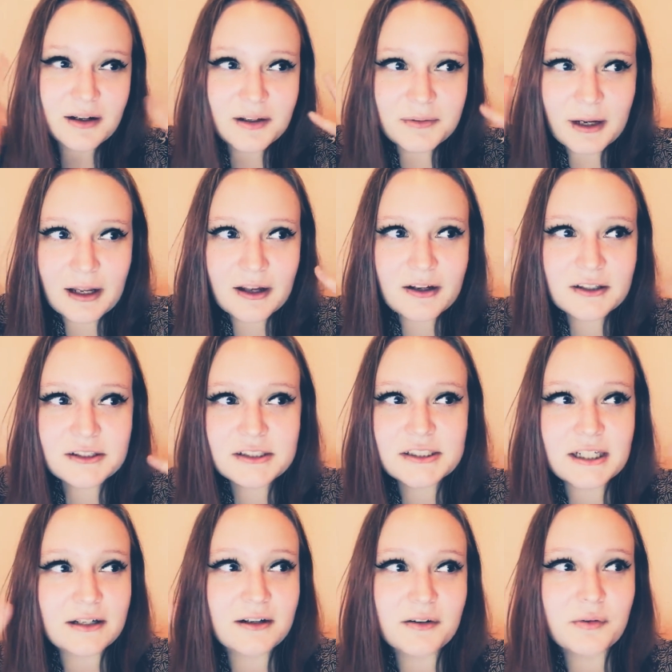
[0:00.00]
oh my
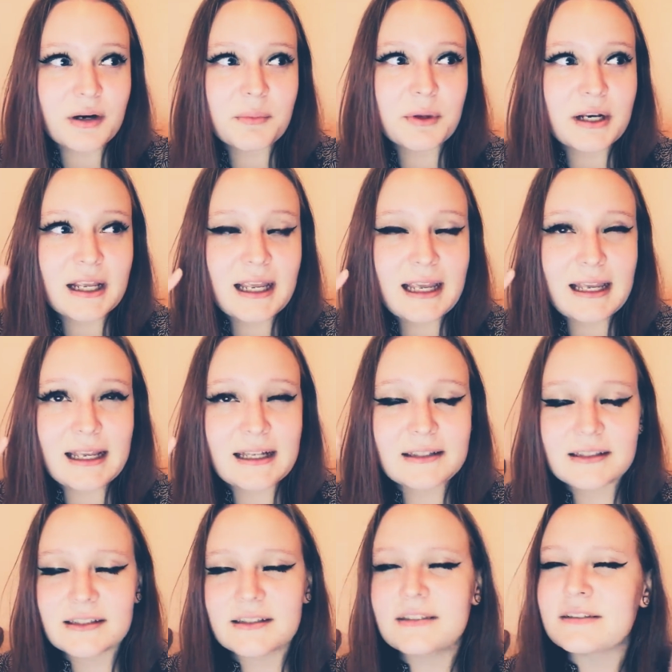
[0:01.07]
gosh, I don't know what I'm going to
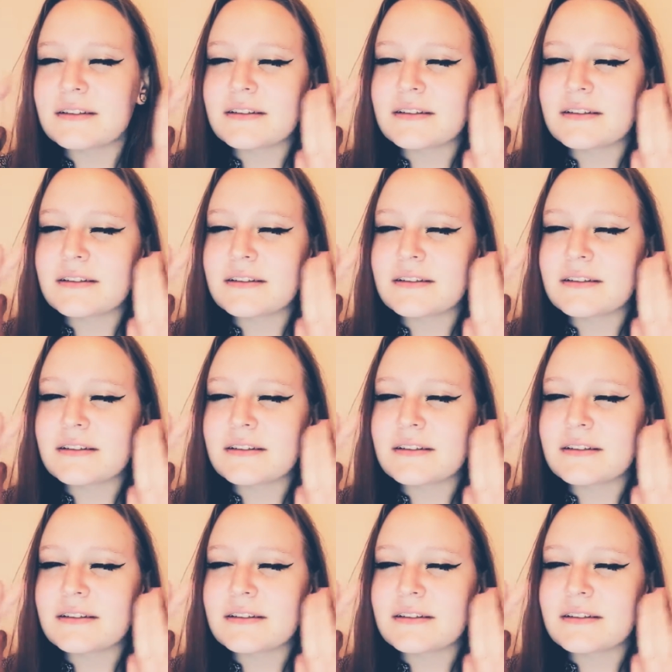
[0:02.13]
eat,